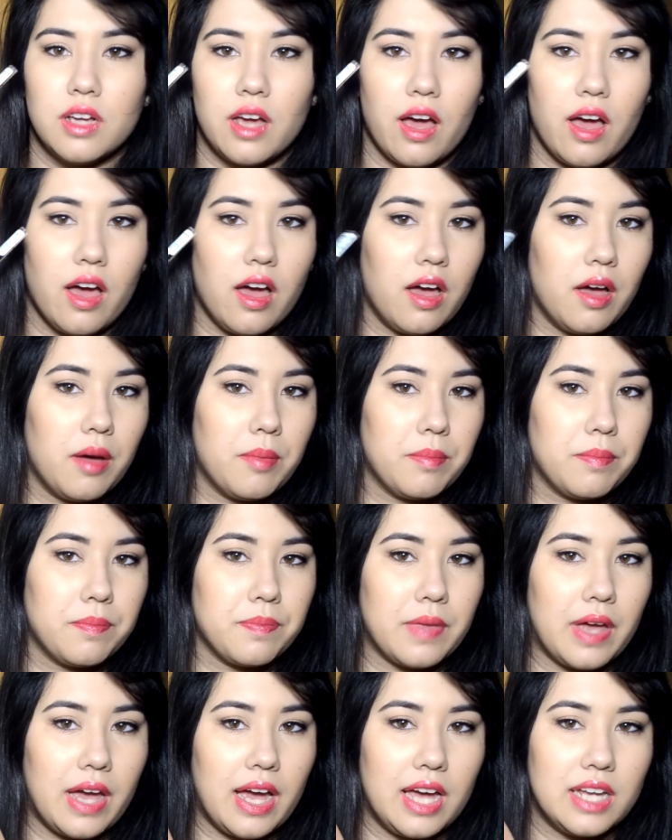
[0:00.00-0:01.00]

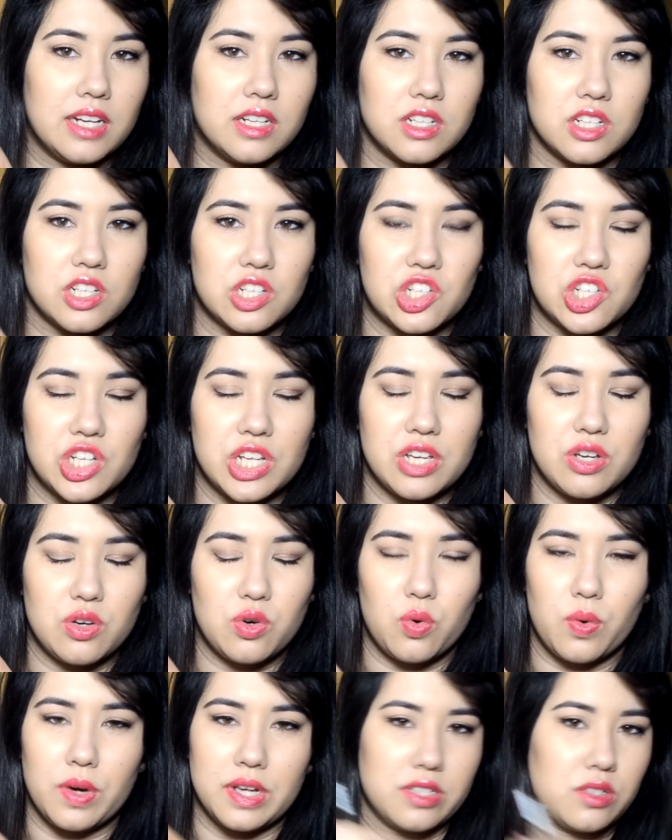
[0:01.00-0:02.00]
And she
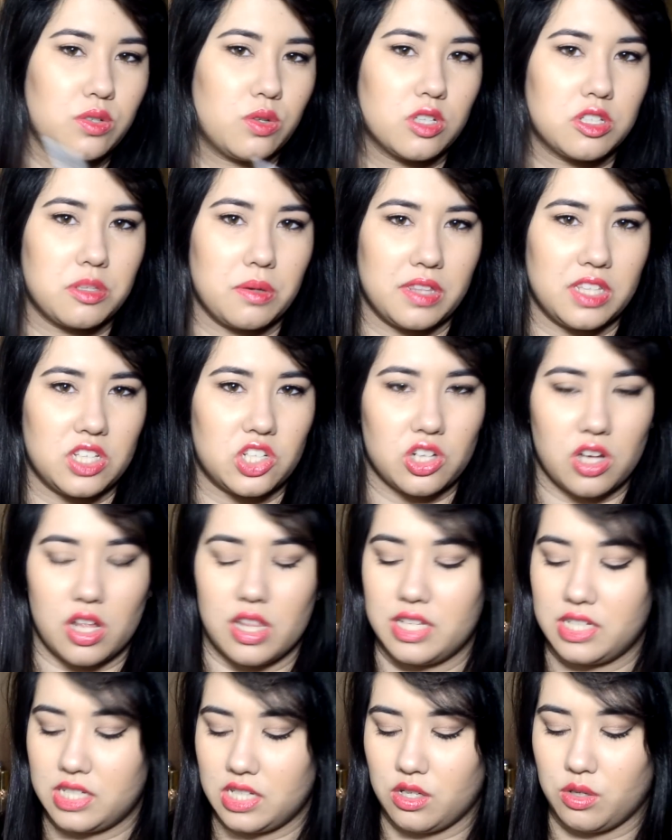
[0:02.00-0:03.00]
always talks about the
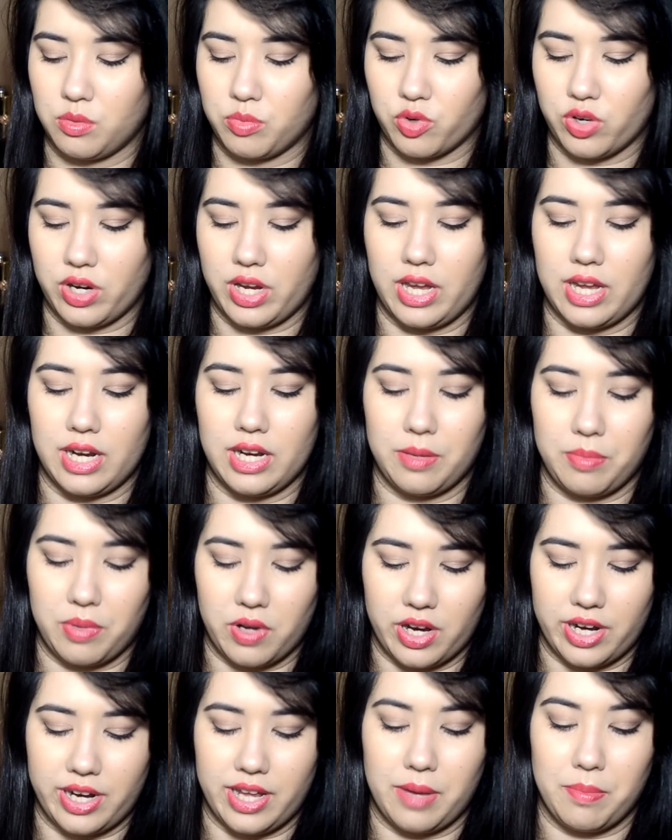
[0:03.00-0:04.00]
Charlotte Tilbury lip
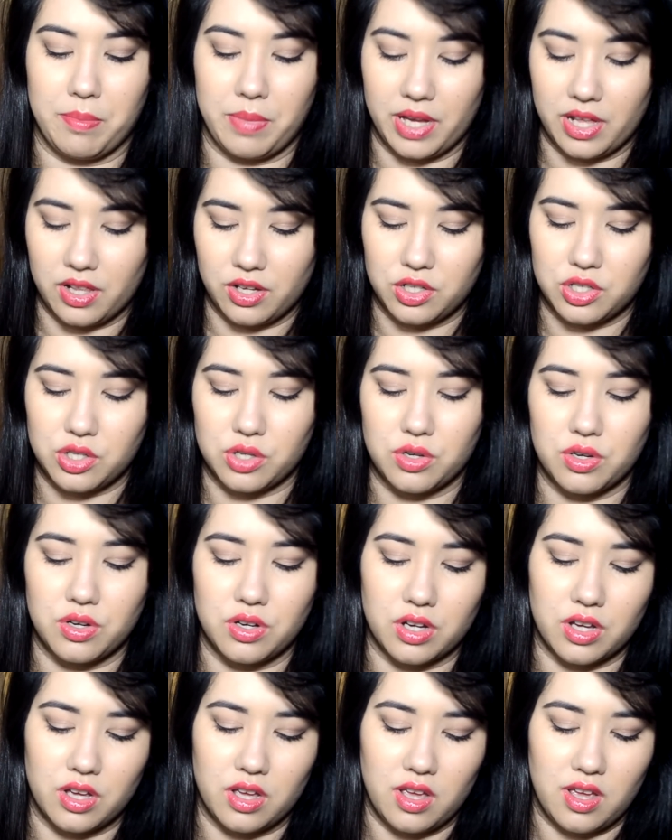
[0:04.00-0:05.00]
liner in Pillow Talk.